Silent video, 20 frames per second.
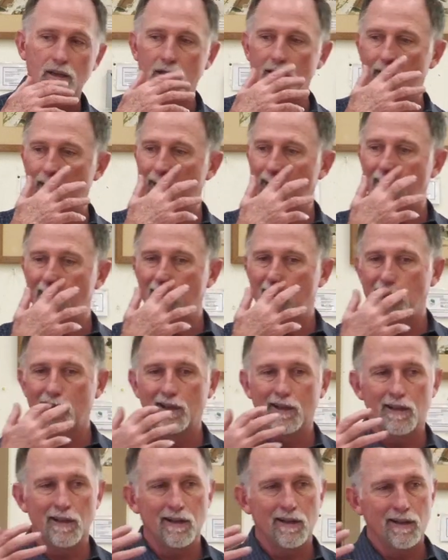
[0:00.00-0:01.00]
had
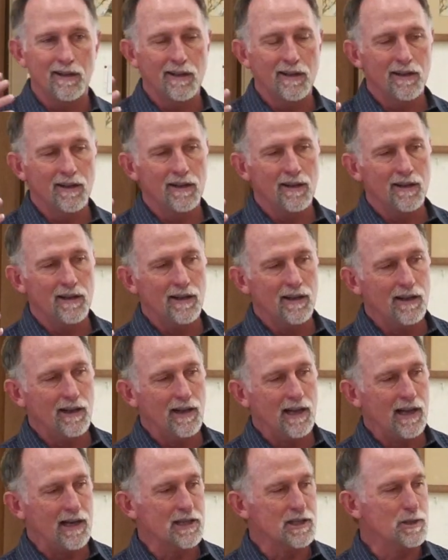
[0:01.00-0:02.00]

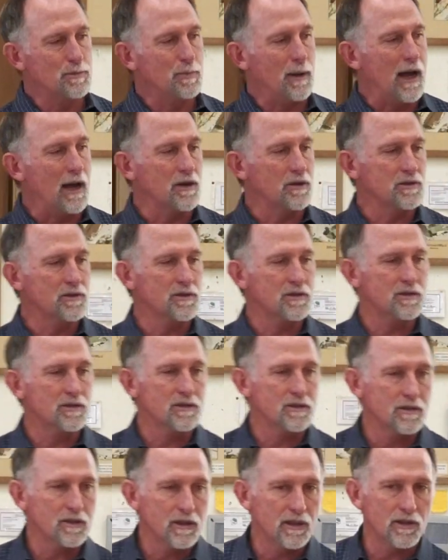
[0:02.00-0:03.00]
a
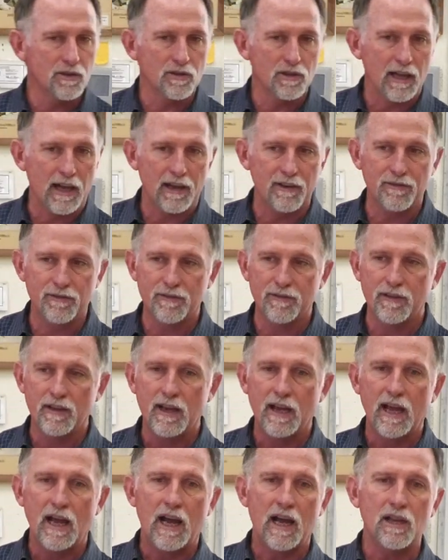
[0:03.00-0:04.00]
spouse in your life,
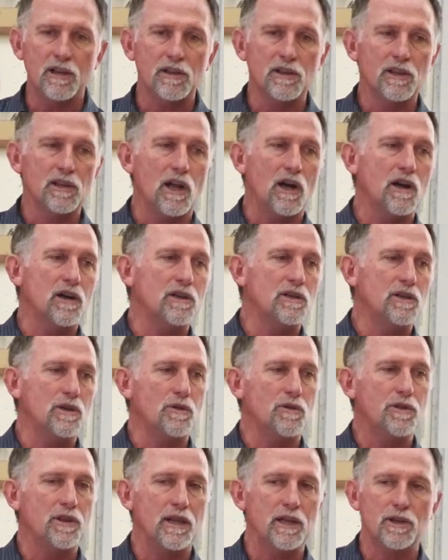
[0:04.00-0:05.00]
how long do
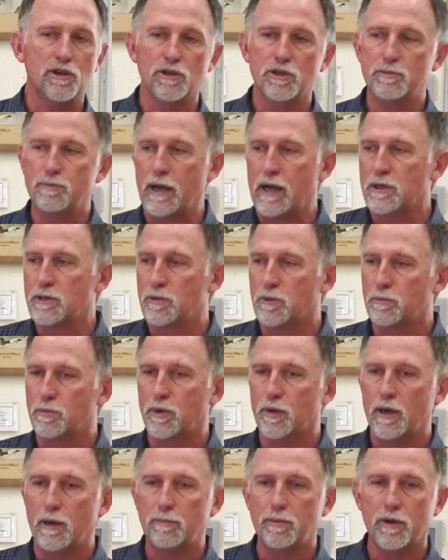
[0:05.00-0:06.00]
you think your spouse would
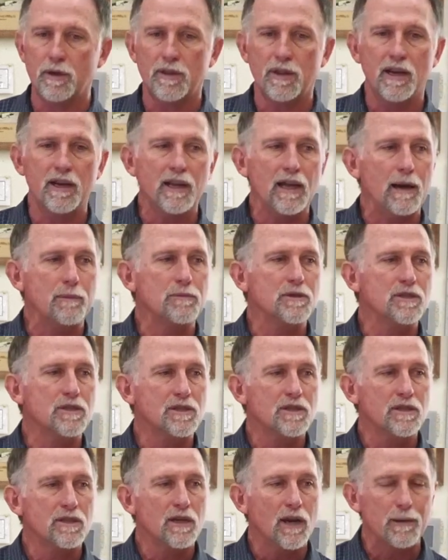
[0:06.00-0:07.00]
put up with, honey, I'm,
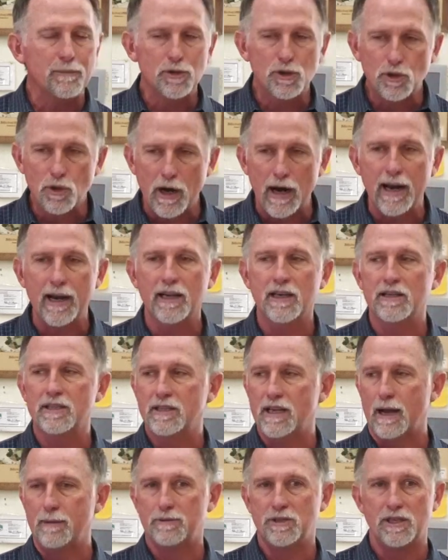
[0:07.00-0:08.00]
I'm trying to
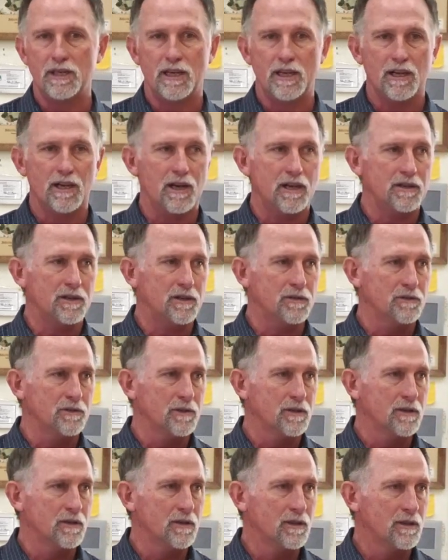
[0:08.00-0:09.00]
stop cheating on you.
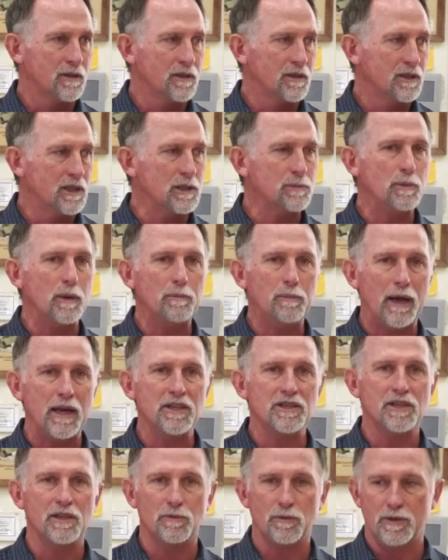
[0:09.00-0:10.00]
Just be
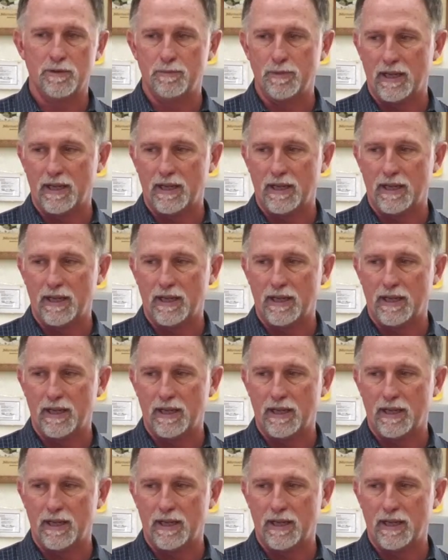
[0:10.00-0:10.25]
patient with